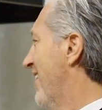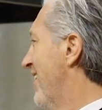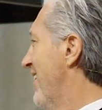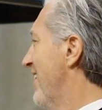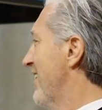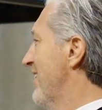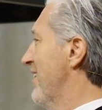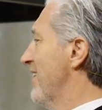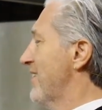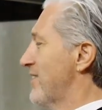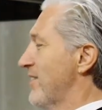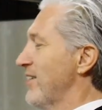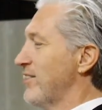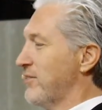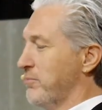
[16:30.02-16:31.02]

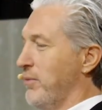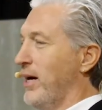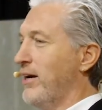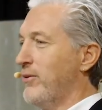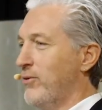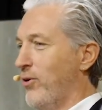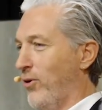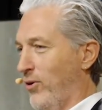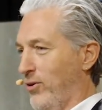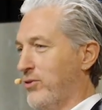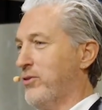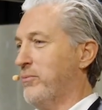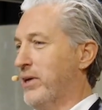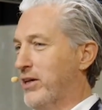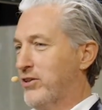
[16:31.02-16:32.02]
It's my role
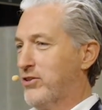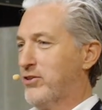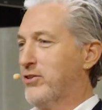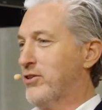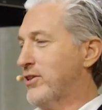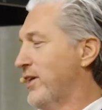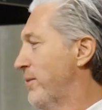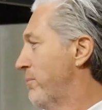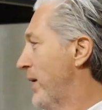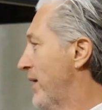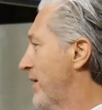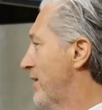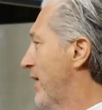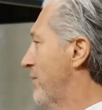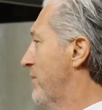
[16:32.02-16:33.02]
to make sure that by
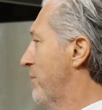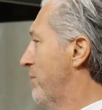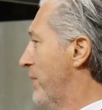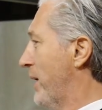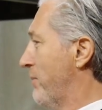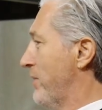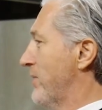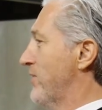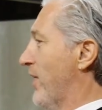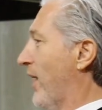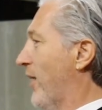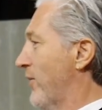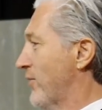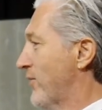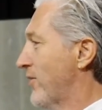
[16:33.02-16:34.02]
the time the baby is
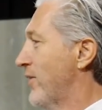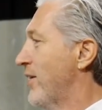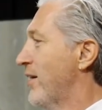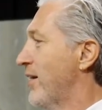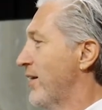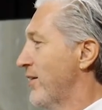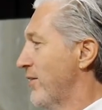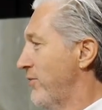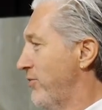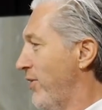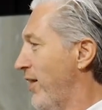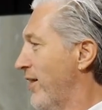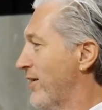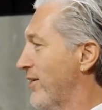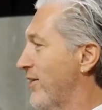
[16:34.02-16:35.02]
out, the
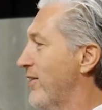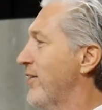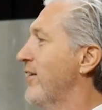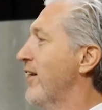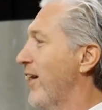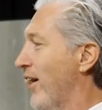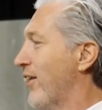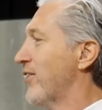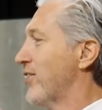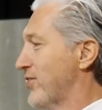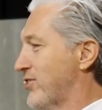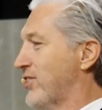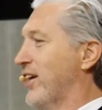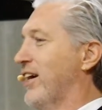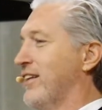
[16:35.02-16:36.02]
father
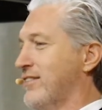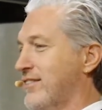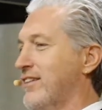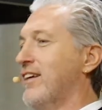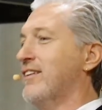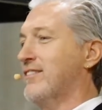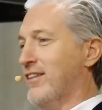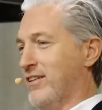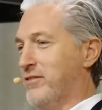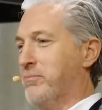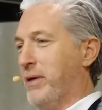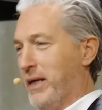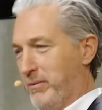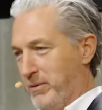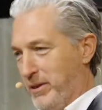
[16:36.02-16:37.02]
understands it's his
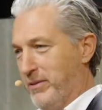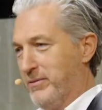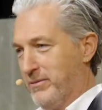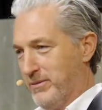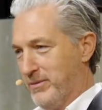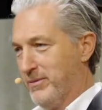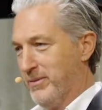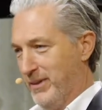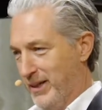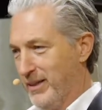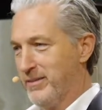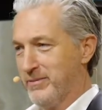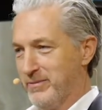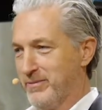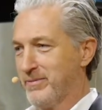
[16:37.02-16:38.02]
baby, right?
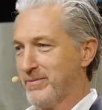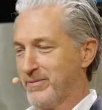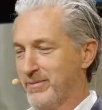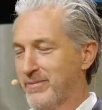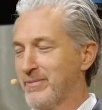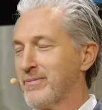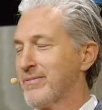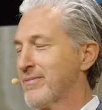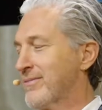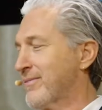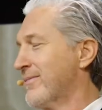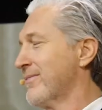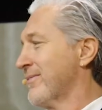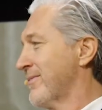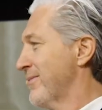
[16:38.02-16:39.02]

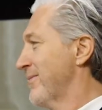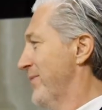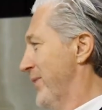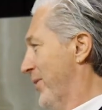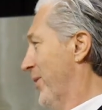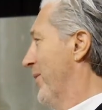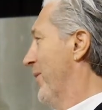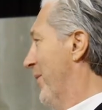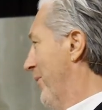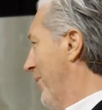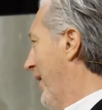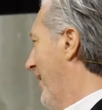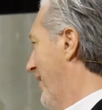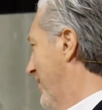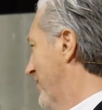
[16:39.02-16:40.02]
We all know
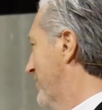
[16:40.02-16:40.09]
why.